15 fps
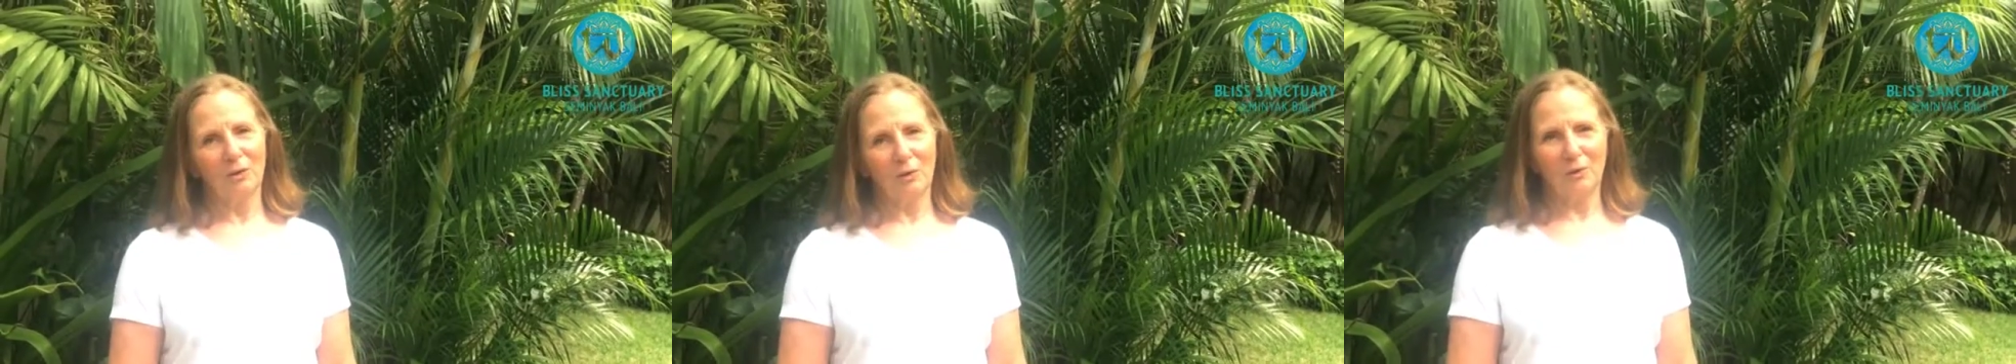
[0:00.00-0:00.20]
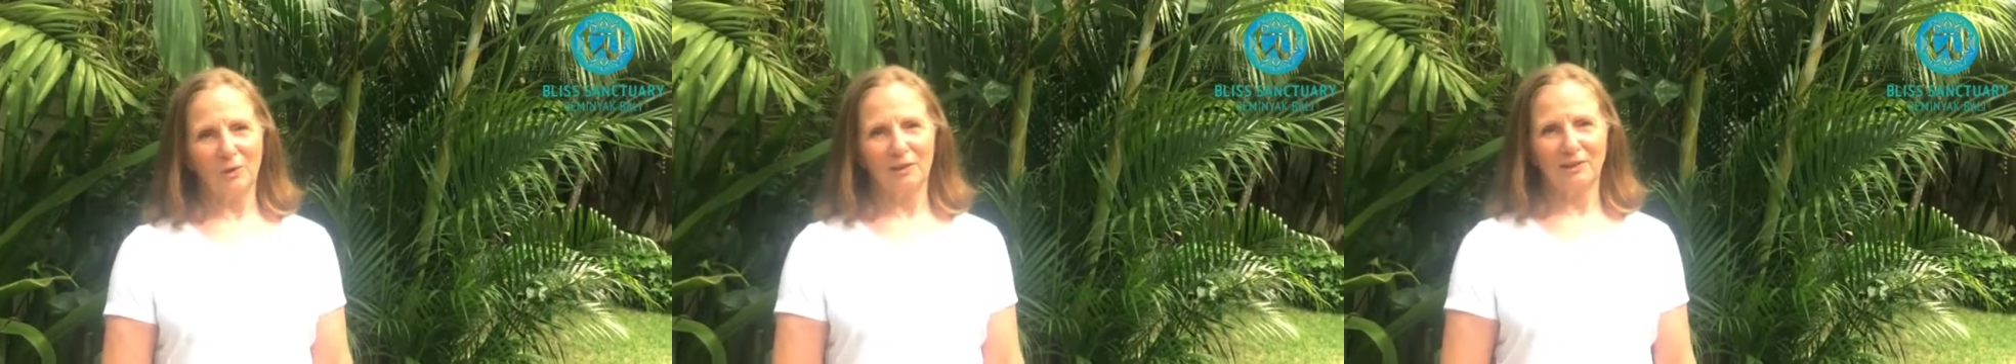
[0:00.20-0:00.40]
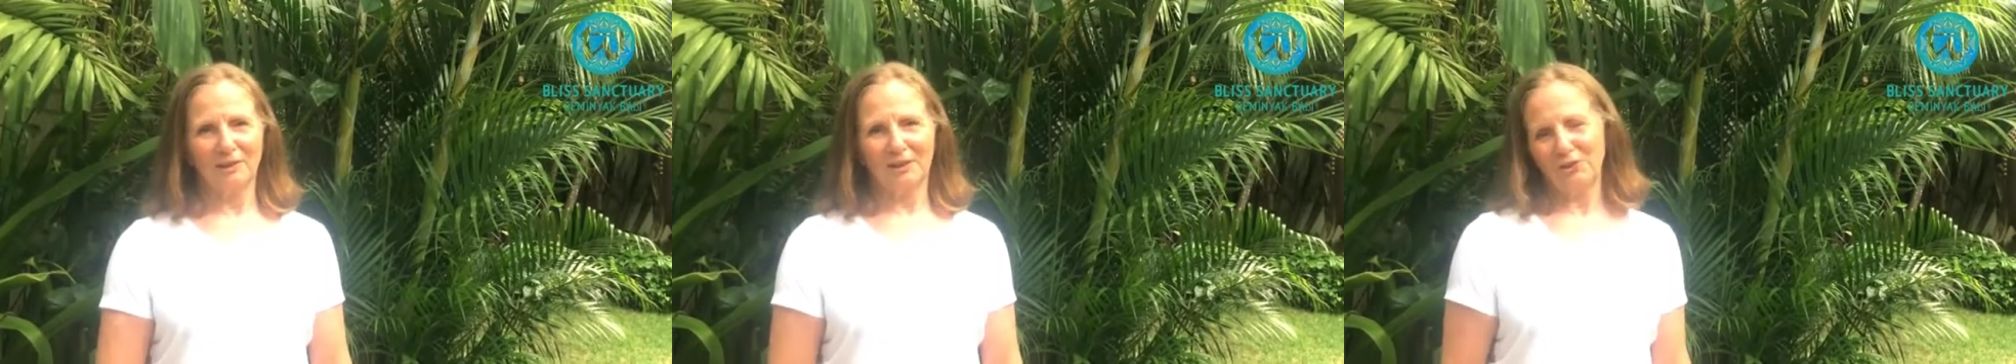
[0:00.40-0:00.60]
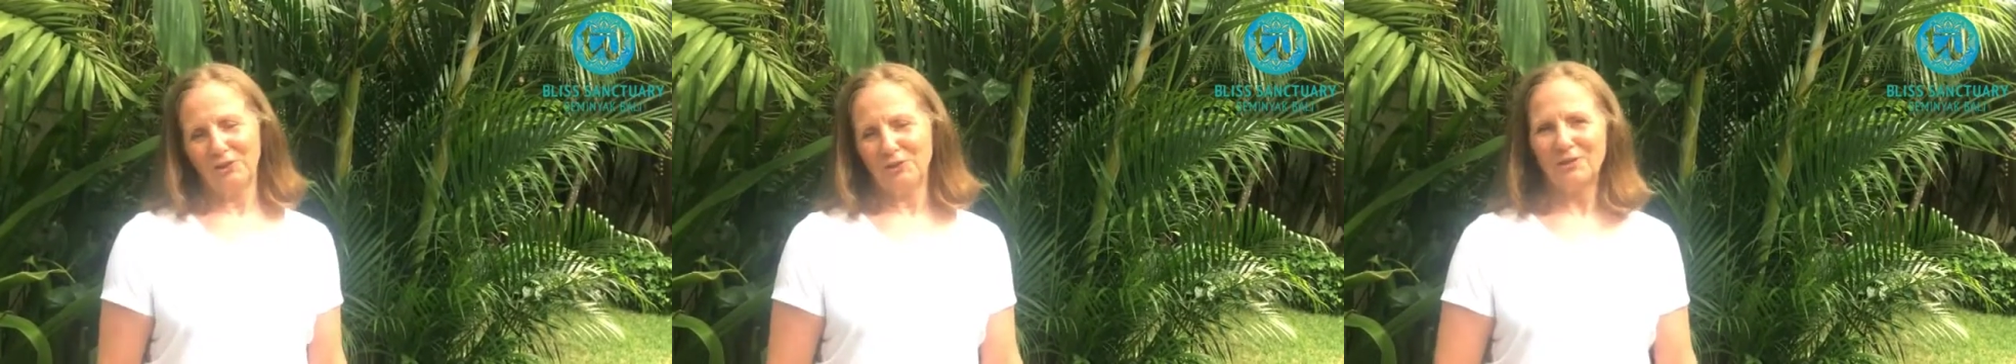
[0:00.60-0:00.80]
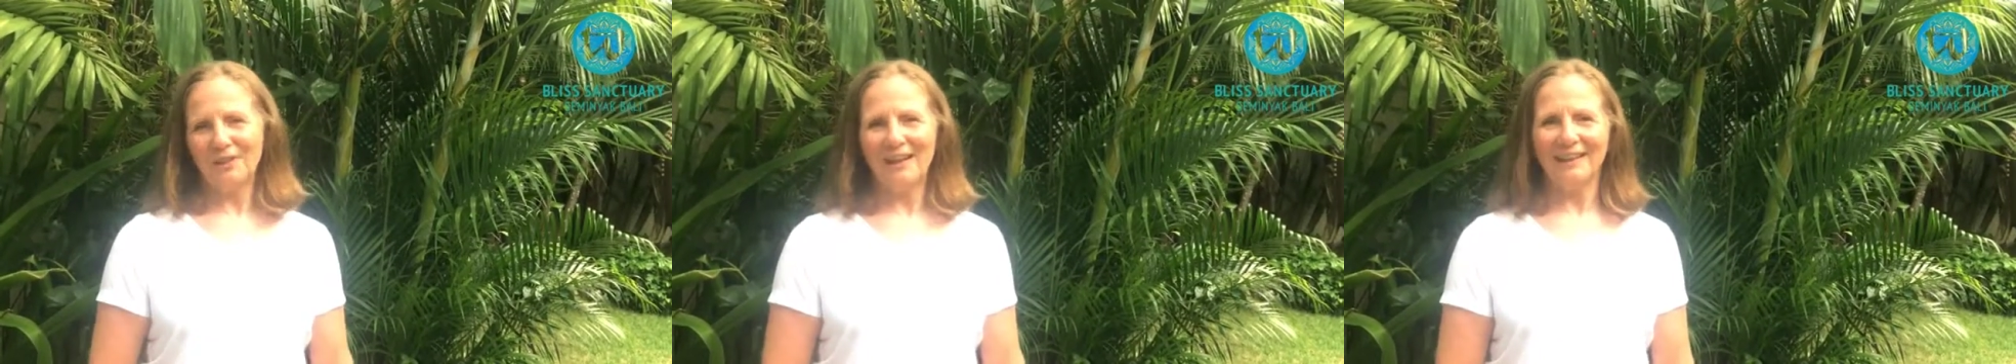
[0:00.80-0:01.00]
or
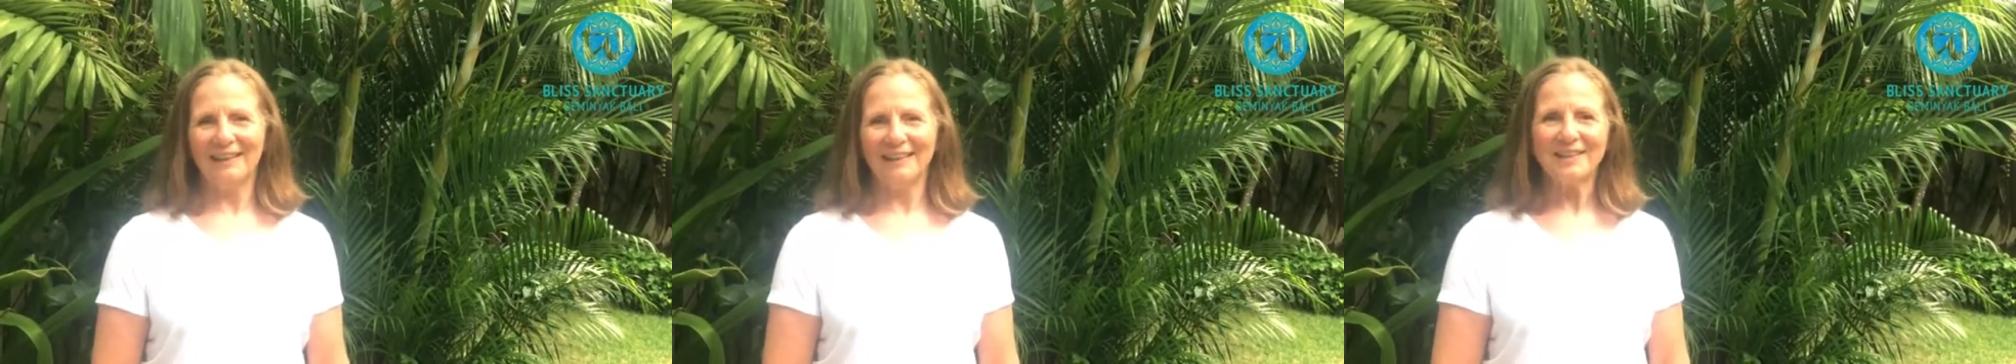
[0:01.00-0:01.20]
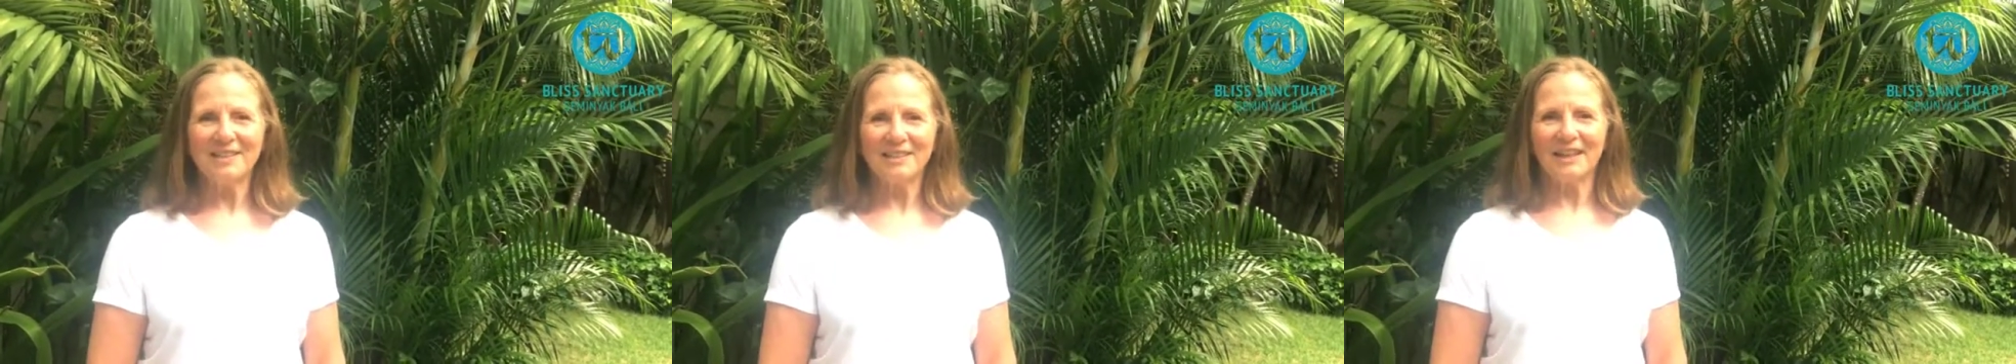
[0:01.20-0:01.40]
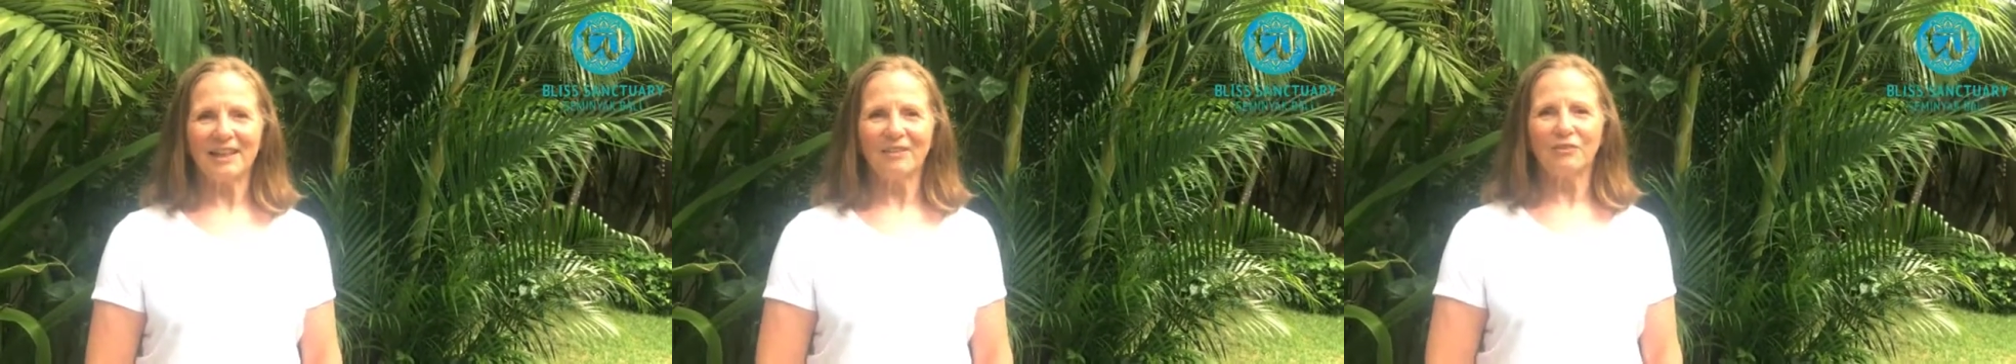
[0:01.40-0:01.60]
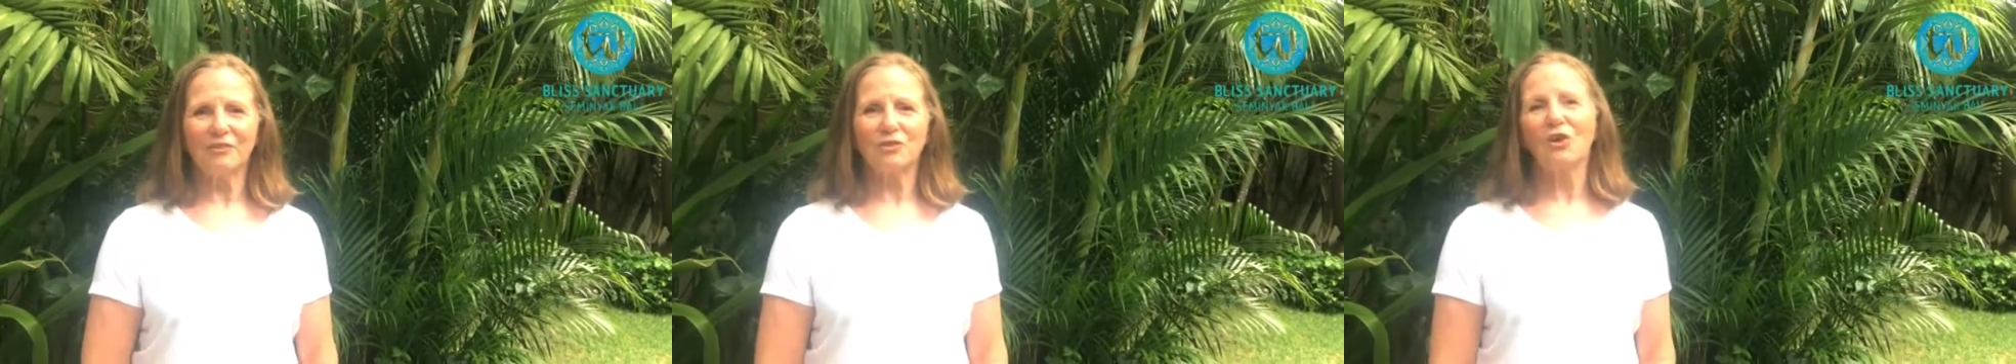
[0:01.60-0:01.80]
learned, at least I've